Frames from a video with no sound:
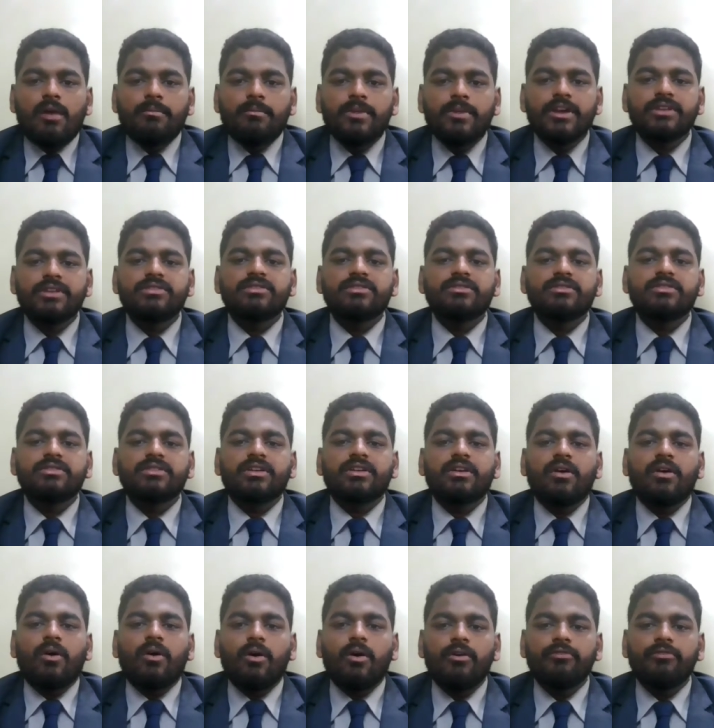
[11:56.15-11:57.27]
basis
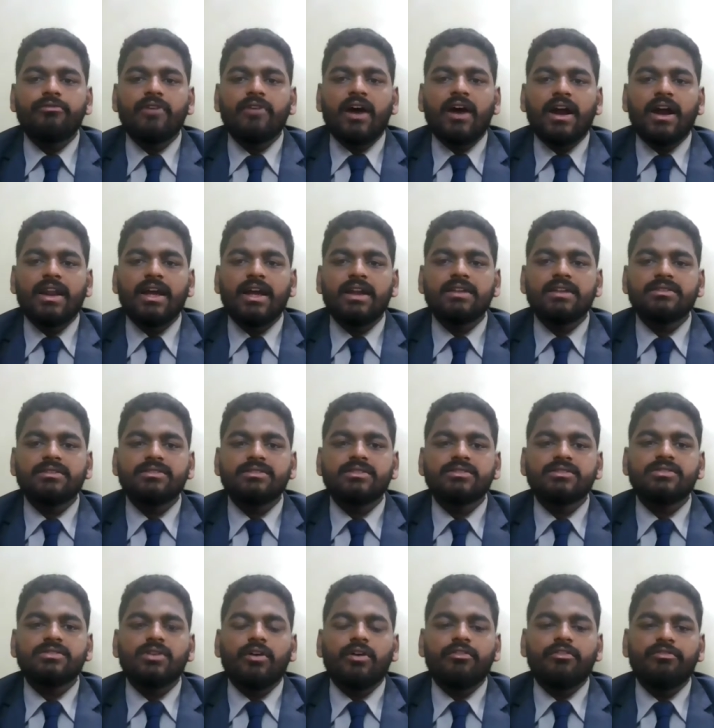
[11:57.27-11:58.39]
of
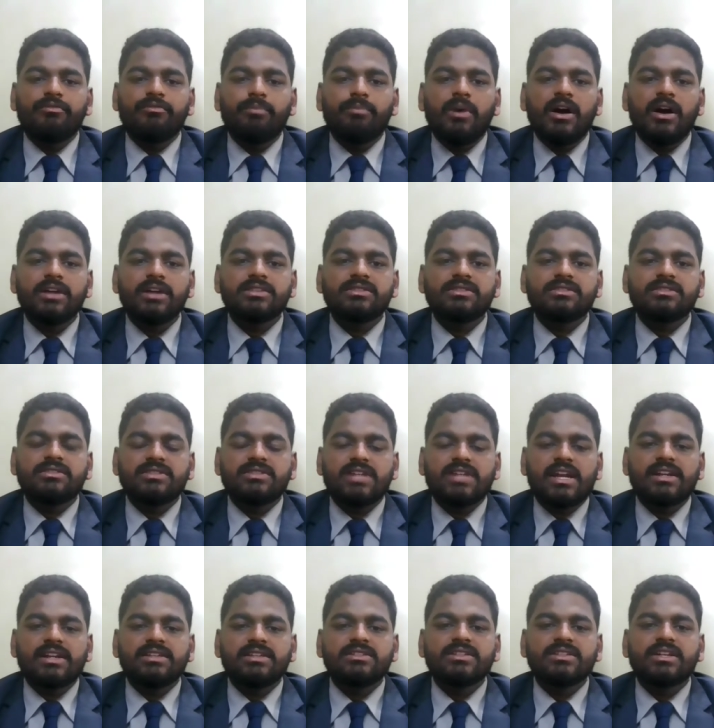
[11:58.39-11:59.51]
analysis of past
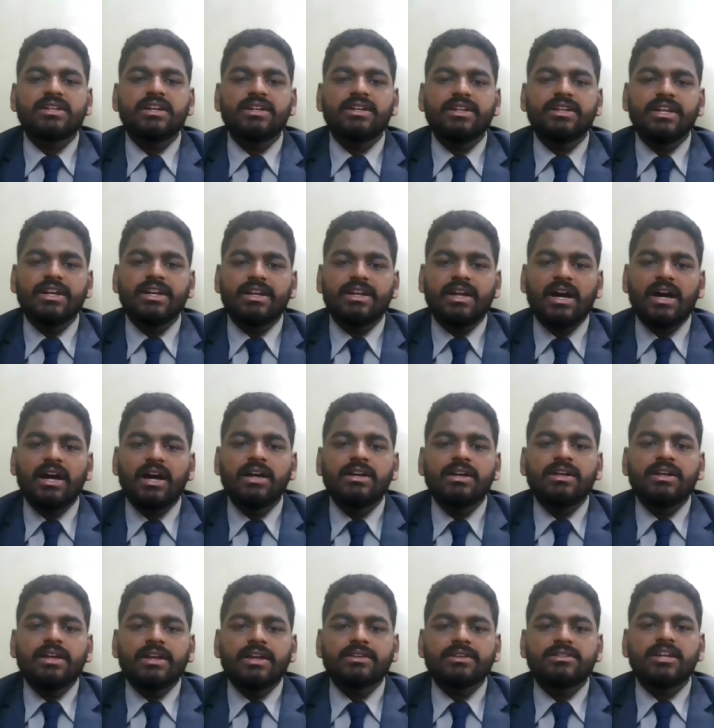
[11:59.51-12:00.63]
strategical data,
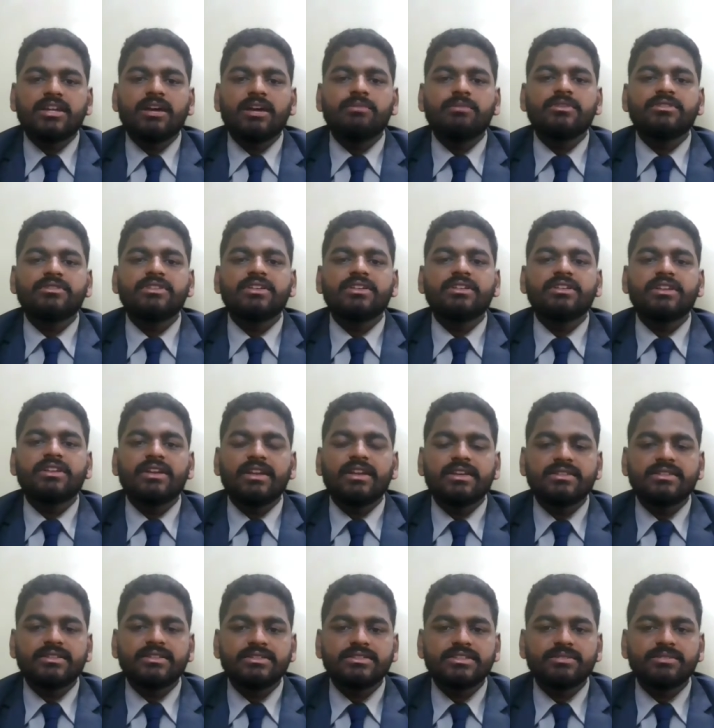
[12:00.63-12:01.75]
establishing the
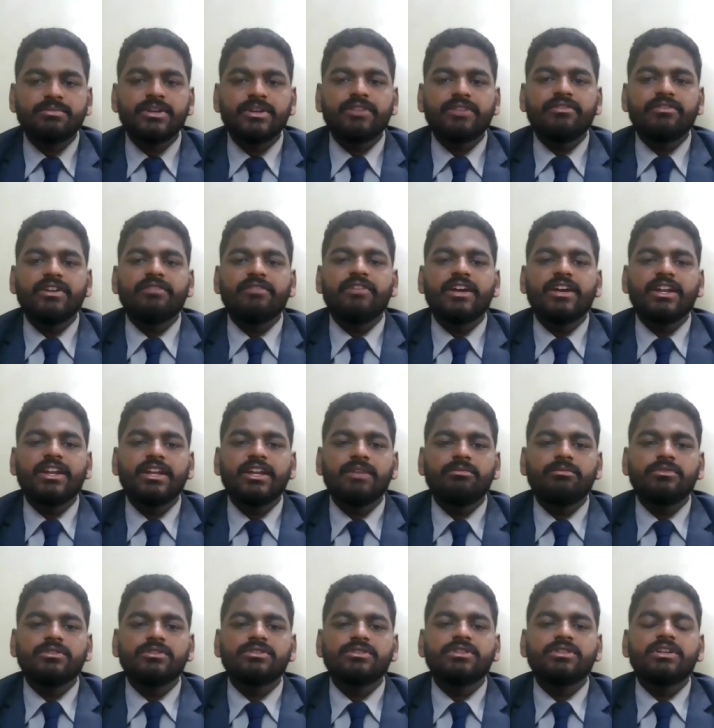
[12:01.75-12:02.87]
relationship between
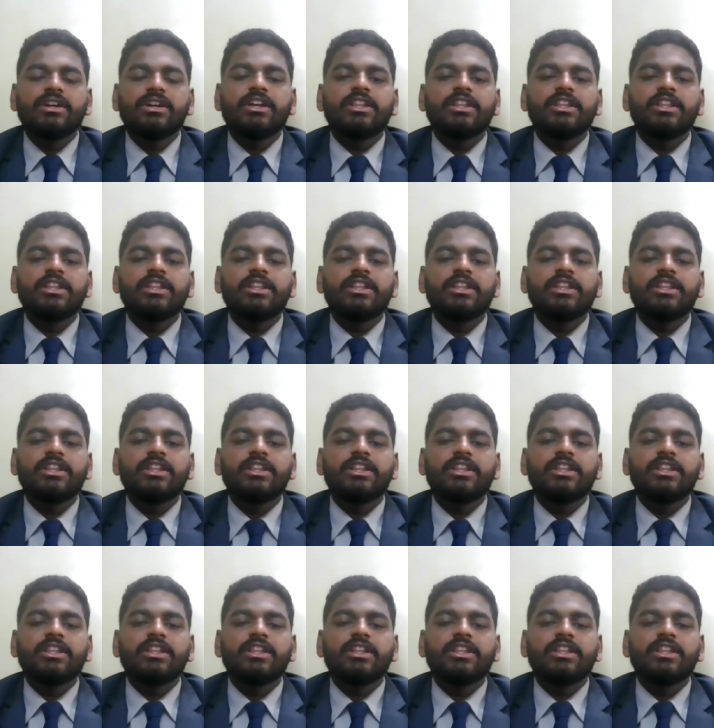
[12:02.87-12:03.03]
variables